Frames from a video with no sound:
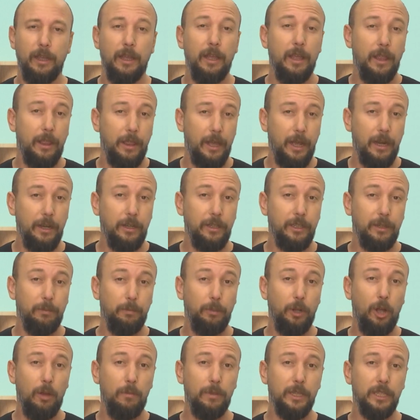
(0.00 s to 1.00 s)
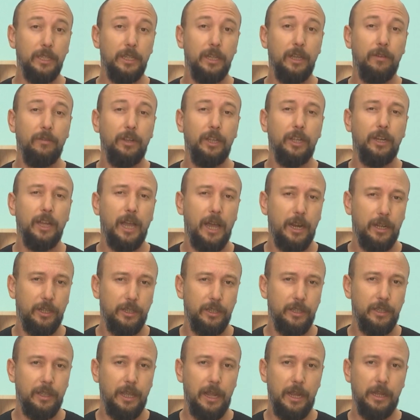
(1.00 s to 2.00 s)
then diplomacy of the United
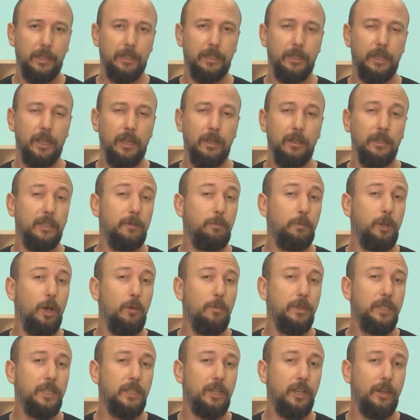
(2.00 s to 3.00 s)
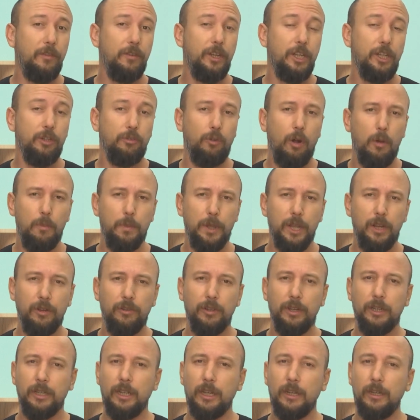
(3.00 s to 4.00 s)
States, diplomacy of the European
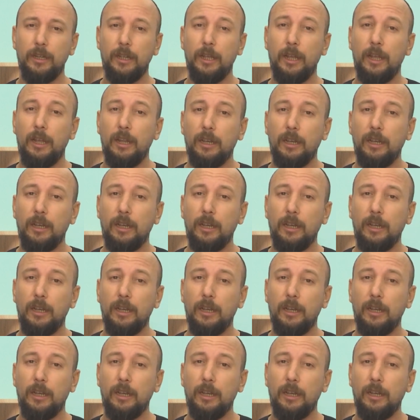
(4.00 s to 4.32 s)
Union,